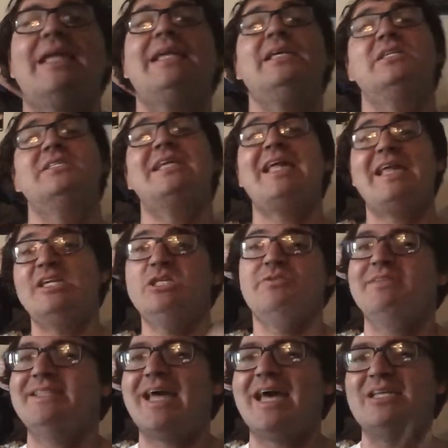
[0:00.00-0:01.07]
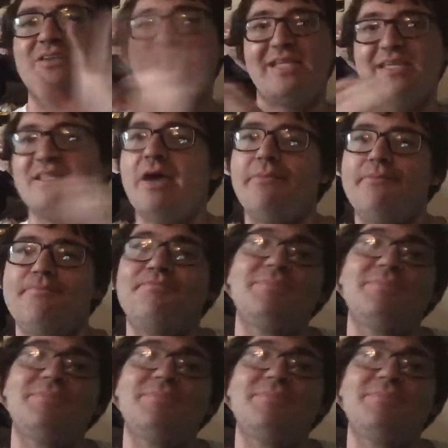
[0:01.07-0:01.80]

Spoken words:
And he just had an issue with that. So I was like, no.